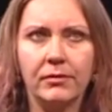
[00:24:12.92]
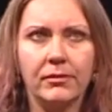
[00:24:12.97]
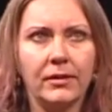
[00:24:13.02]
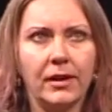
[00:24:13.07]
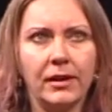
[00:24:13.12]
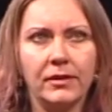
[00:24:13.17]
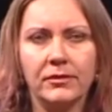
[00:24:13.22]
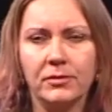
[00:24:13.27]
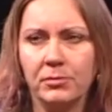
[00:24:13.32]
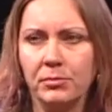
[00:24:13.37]

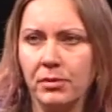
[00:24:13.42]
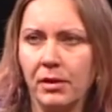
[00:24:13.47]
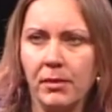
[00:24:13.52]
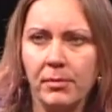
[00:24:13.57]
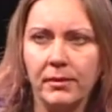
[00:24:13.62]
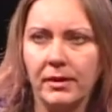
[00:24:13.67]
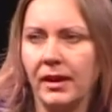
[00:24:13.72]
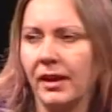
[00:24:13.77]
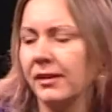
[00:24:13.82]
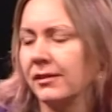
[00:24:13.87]
had some
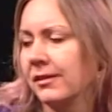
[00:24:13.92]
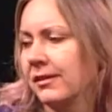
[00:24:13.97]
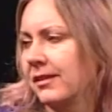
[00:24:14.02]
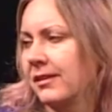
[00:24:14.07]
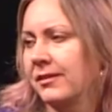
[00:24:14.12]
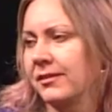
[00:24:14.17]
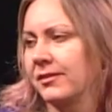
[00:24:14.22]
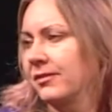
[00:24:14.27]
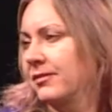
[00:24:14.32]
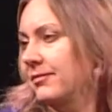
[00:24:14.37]
propaganda
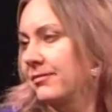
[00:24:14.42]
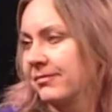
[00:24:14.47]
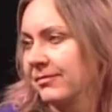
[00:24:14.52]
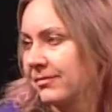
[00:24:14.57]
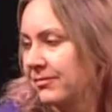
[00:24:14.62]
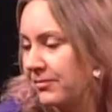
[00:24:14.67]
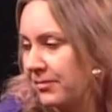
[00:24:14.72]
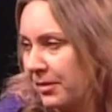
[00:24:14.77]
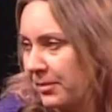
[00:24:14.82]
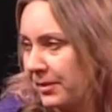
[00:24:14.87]
that's
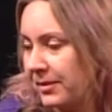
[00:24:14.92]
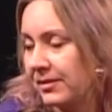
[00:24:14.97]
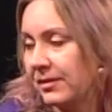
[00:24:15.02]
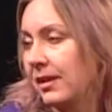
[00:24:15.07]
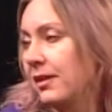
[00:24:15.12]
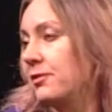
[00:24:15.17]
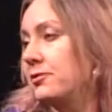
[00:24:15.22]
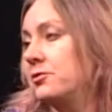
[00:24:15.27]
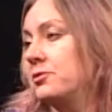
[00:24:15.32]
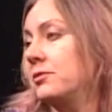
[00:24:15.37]
maybe
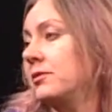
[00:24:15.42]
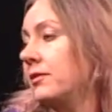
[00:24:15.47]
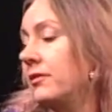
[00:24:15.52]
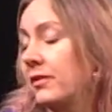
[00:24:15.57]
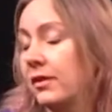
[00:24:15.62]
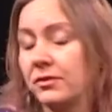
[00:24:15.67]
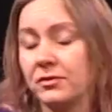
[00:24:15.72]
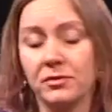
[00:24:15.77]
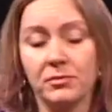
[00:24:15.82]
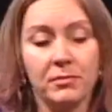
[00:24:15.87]
scared you or
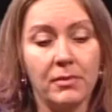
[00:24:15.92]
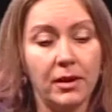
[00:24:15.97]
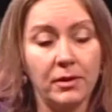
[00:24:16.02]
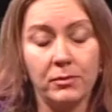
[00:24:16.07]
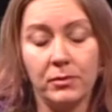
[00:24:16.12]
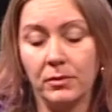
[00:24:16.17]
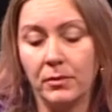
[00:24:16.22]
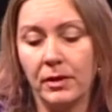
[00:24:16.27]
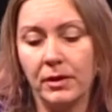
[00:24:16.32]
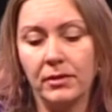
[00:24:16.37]
fed your mind
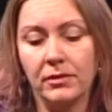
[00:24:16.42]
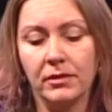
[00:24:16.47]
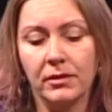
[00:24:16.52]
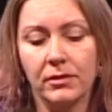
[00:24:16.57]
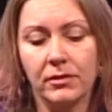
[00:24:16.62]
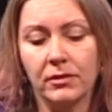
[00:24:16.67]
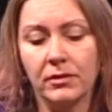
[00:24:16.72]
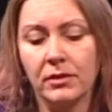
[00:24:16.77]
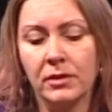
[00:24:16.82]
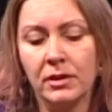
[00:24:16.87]
one way or
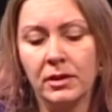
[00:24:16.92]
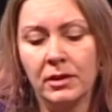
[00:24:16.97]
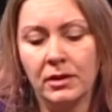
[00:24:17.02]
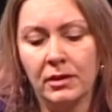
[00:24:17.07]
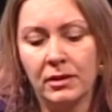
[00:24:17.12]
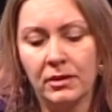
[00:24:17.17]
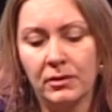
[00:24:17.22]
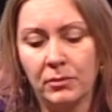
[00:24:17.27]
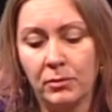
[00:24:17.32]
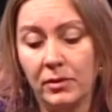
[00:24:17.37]
another?
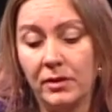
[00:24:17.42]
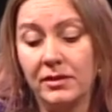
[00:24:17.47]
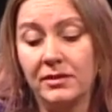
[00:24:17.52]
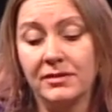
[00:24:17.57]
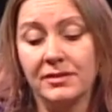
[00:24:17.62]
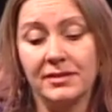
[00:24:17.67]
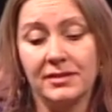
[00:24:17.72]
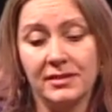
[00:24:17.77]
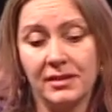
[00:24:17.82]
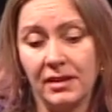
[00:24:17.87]
What is
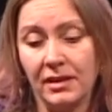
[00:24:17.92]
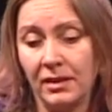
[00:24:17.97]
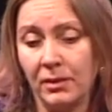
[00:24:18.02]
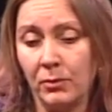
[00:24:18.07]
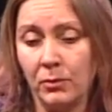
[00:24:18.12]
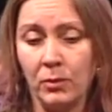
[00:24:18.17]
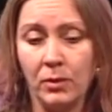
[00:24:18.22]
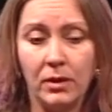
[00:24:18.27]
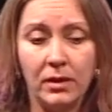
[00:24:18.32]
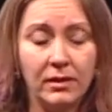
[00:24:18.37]
the
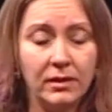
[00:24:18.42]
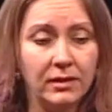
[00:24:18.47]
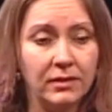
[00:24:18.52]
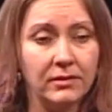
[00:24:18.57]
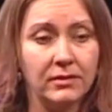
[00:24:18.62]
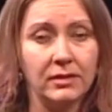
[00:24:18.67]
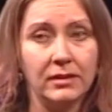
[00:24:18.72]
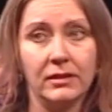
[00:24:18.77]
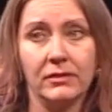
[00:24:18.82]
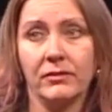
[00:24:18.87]
setting? What
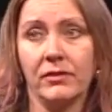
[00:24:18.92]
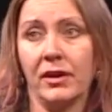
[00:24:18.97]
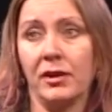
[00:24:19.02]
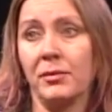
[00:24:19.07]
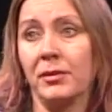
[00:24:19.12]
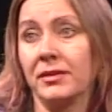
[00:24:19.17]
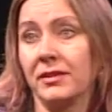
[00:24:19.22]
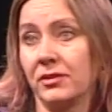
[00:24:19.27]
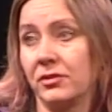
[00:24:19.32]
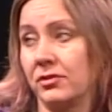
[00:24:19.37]
is the
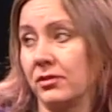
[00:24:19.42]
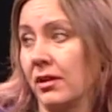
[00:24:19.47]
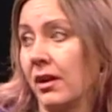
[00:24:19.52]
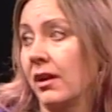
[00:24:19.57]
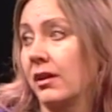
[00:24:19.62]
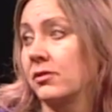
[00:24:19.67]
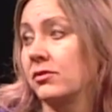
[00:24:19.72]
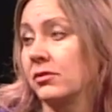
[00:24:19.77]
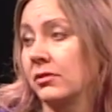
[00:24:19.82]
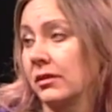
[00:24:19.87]
environment that you're
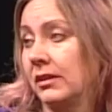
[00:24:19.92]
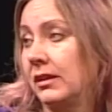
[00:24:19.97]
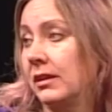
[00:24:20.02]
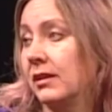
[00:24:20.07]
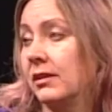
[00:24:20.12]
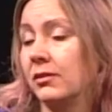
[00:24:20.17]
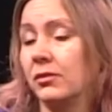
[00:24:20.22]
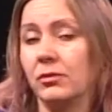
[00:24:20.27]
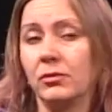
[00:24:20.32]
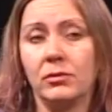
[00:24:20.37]
actually
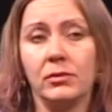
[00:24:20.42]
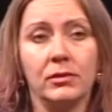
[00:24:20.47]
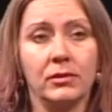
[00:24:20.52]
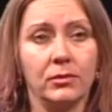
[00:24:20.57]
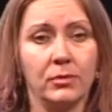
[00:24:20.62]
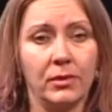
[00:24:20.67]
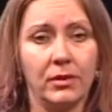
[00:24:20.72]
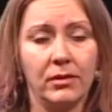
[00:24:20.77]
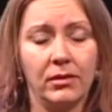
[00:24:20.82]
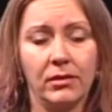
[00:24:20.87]
in? Who is
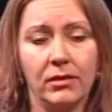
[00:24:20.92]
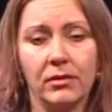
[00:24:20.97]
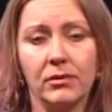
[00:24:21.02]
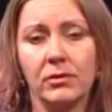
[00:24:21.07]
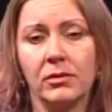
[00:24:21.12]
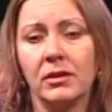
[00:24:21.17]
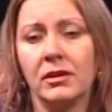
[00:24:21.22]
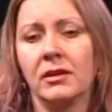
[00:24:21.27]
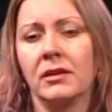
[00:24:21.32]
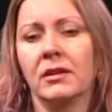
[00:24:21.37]
with you?